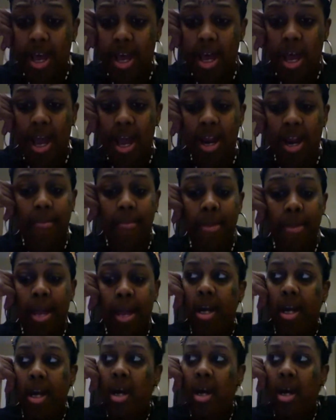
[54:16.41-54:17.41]
And I'm like,
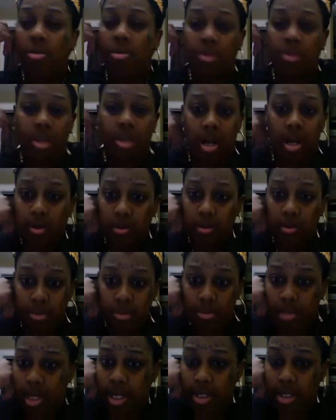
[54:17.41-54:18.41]
oh no.
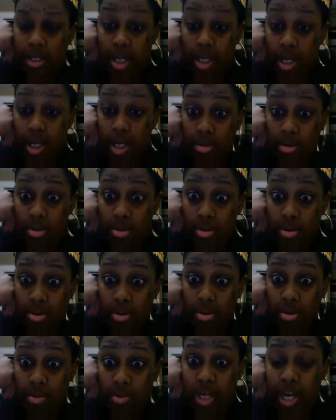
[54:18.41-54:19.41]
Like, no,
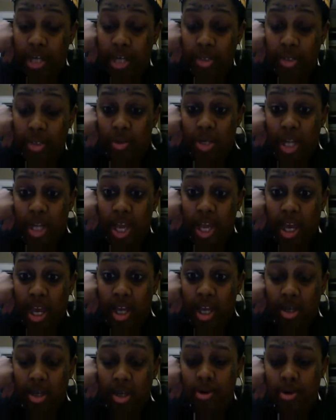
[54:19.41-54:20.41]
we're not doing that.
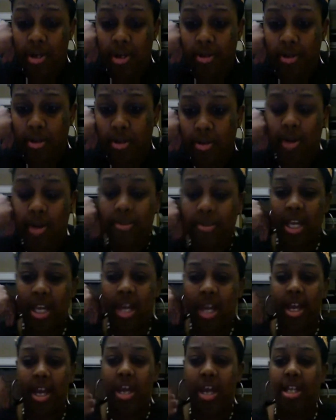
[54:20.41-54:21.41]
You know what I'm saying?
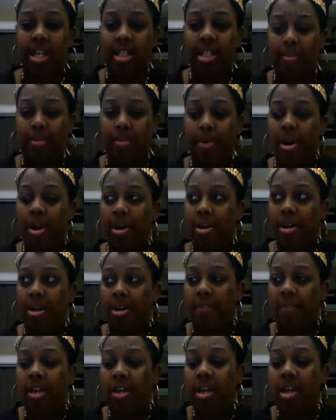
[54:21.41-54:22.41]
And it's a part of
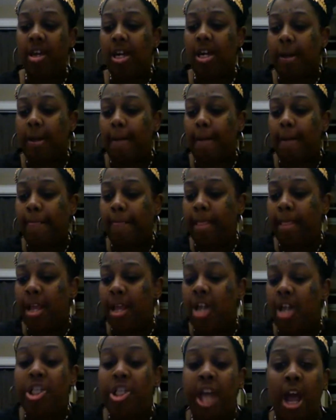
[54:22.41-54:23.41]

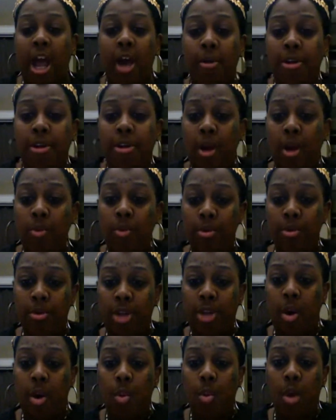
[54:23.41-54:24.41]
a child
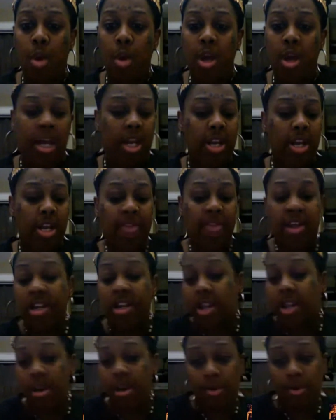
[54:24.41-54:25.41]
don't want anything that
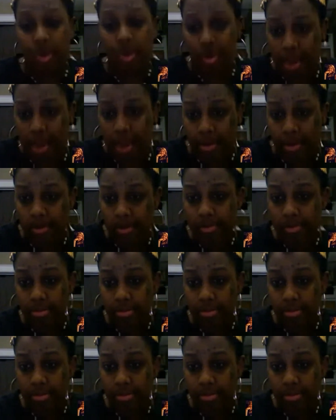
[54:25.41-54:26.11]
they don't know about.